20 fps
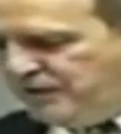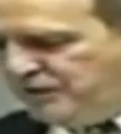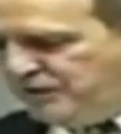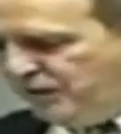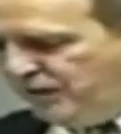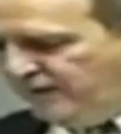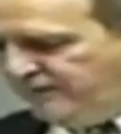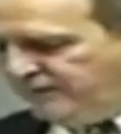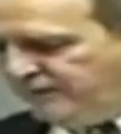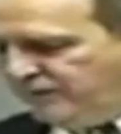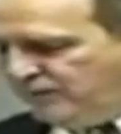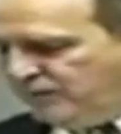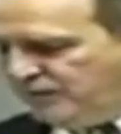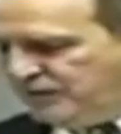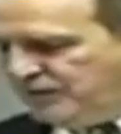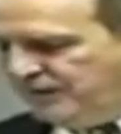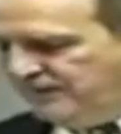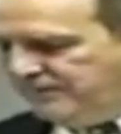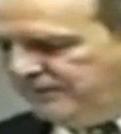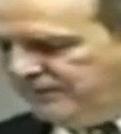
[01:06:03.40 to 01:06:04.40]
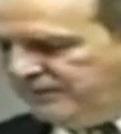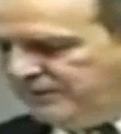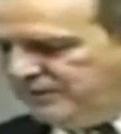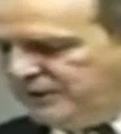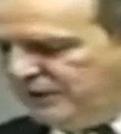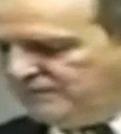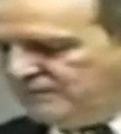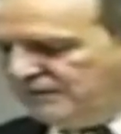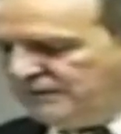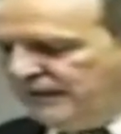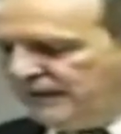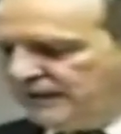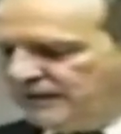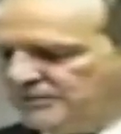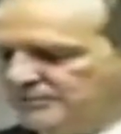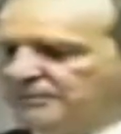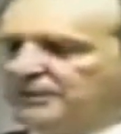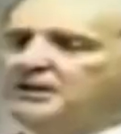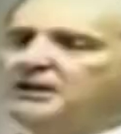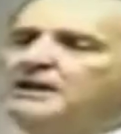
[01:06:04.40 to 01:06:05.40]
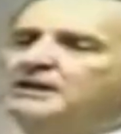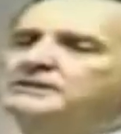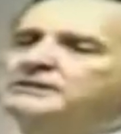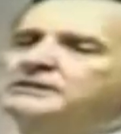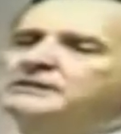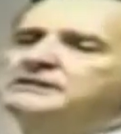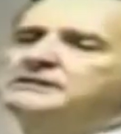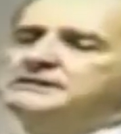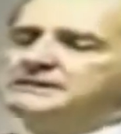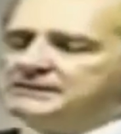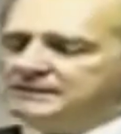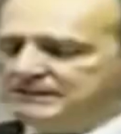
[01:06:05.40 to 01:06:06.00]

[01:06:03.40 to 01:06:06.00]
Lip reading: peace offer was given to General Douglas MacArthur